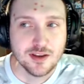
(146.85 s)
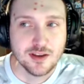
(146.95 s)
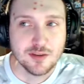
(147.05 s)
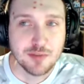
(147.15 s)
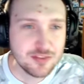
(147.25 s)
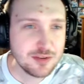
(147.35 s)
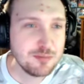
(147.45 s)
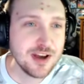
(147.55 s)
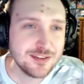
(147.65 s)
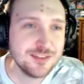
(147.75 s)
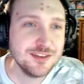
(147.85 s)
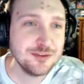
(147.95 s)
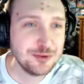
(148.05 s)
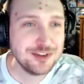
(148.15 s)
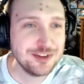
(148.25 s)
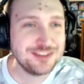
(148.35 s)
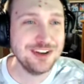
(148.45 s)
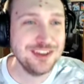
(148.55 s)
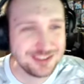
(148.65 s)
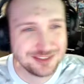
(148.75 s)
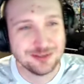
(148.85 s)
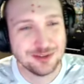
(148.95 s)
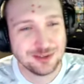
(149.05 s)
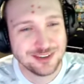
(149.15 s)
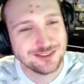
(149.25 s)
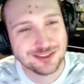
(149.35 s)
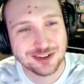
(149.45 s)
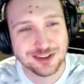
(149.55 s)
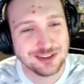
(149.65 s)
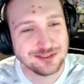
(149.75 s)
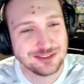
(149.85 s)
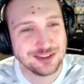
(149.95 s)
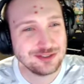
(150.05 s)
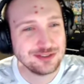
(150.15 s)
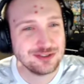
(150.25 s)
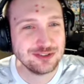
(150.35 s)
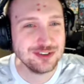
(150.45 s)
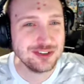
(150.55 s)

missing Boxy really sucks for our defense for sure.